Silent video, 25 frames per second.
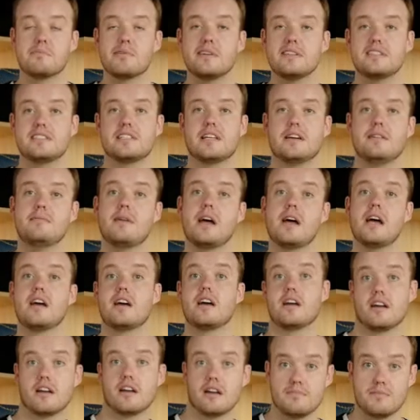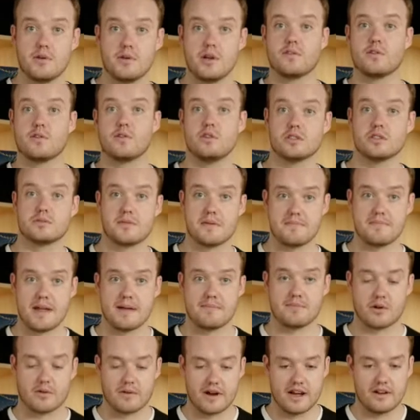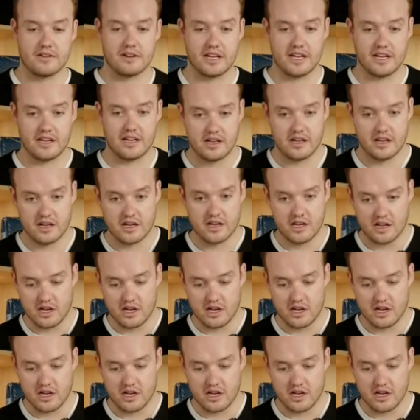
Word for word: put some beautiful newsprint paper around it,